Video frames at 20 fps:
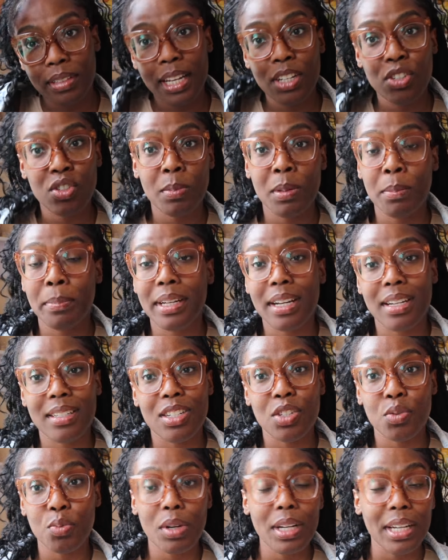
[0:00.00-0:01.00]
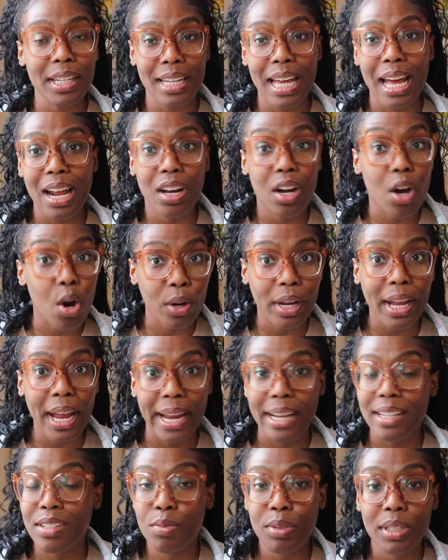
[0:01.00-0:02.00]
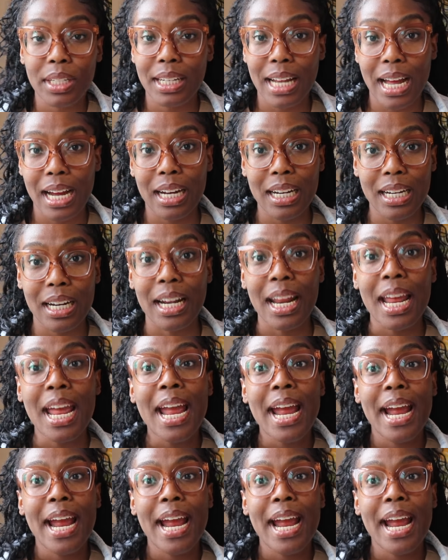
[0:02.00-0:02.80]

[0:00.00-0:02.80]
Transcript: daydreaming because it's really not okay. It's really not good.